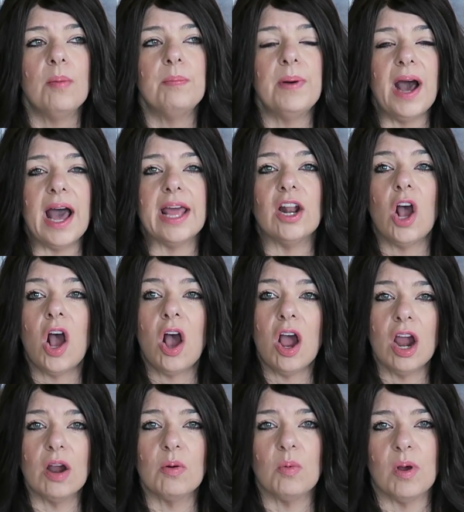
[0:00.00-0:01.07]
But
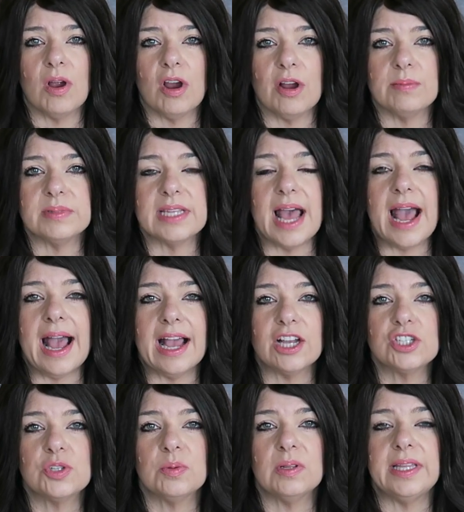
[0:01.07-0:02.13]
heartworms
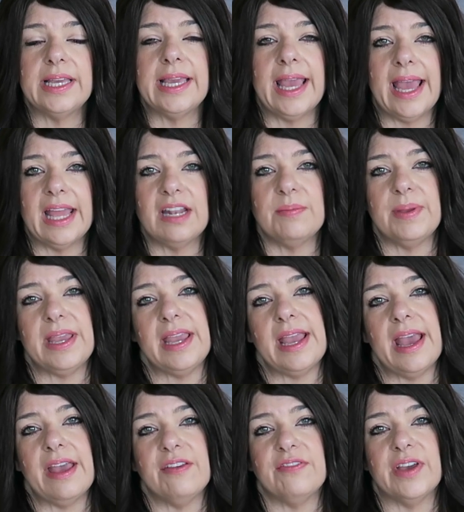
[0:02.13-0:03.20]
actually can
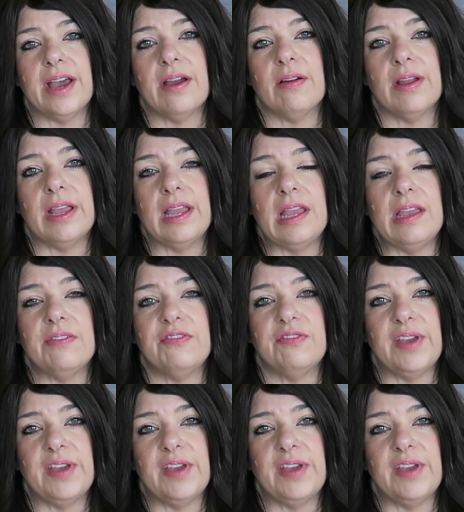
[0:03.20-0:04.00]
be a very